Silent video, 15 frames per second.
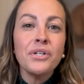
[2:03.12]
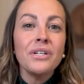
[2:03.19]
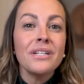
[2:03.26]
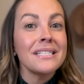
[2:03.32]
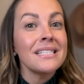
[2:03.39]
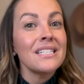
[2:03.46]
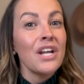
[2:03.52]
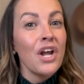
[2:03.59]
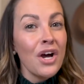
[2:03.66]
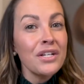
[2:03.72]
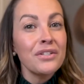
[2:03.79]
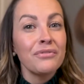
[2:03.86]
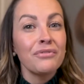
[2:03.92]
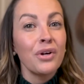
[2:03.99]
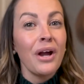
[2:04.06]
is not
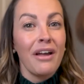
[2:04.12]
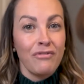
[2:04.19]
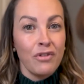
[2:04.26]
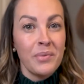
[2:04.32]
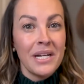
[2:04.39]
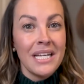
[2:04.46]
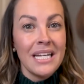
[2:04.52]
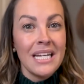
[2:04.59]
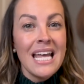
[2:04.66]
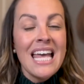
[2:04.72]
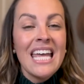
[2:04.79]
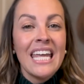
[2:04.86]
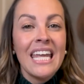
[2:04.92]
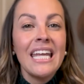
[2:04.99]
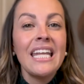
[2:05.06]
for everybody.
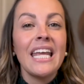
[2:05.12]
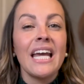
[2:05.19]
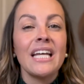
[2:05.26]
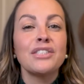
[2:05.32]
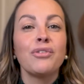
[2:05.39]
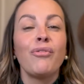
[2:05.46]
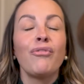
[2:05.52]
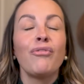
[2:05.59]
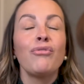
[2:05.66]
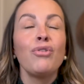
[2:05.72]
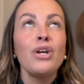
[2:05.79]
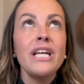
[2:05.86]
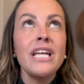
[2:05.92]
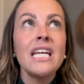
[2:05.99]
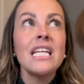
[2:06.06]
It gets
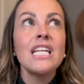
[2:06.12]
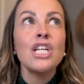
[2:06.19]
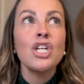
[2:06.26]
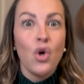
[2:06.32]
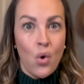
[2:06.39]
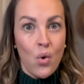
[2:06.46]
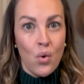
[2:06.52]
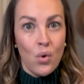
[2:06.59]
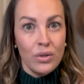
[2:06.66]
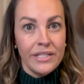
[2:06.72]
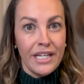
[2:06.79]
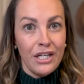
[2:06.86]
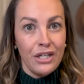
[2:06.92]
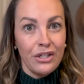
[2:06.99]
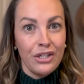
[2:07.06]
freaking cold
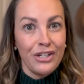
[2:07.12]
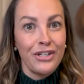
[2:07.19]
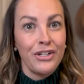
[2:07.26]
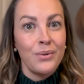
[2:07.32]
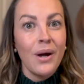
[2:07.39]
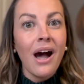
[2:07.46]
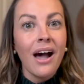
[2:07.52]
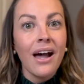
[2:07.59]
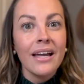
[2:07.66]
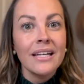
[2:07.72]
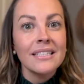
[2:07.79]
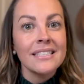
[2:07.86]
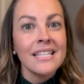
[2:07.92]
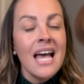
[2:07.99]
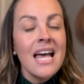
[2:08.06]
here, you
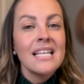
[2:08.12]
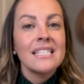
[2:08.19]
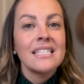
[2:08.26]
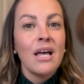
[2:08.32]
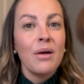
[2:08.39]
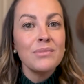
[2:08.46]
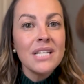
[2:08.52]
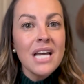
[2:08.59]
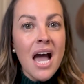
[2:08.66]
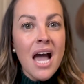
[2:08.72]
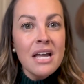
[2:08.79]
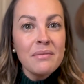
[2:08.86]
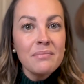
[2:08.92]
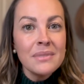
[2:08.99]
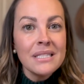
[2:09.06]
guys.
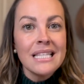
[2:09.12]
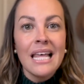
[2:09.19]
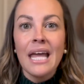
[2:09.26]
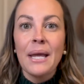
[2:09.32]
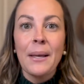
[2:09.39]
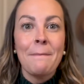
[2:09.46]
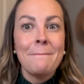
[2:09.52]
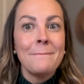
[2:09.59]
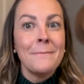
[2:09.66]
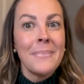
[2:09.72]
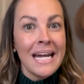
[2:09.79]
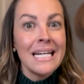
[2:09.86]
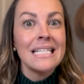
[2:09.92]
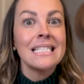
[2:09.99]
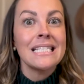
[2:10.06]
Sometimes like
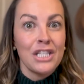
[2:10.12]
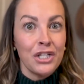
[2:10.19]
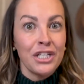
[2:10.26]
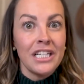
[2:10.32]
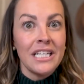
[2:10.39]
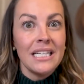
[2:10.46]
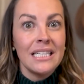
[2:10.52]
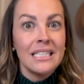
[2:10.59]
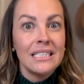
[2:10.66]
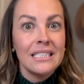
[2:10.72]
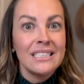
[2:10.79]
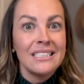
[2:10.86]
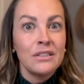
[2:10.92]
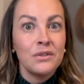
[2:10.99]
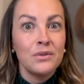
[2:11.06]
minus 30
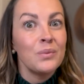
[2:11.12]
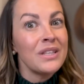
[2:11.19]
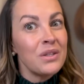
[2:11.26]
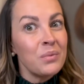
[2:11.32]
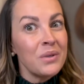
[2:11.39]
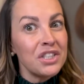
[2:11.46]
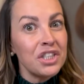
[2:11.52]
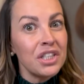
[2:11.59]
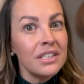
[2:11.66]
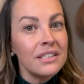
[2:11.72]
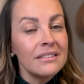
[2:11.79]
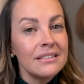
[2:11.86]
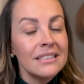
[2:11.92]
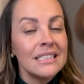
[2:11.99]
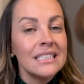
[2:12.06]
with the winter.
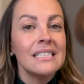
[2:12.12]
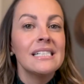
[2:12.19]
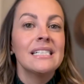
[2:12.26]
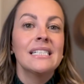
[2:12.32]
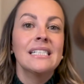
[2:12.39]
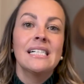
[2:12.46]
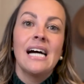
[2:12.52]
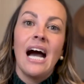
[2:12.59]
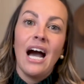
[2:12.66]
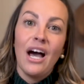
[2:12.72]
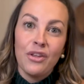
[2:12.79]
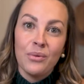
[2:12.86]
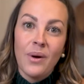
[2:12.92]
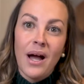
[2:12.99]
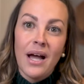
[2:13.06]

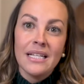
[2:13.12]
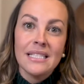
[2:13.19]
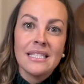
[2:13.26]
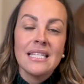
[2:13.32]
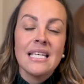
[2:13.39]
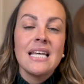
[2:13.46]
Otherwise,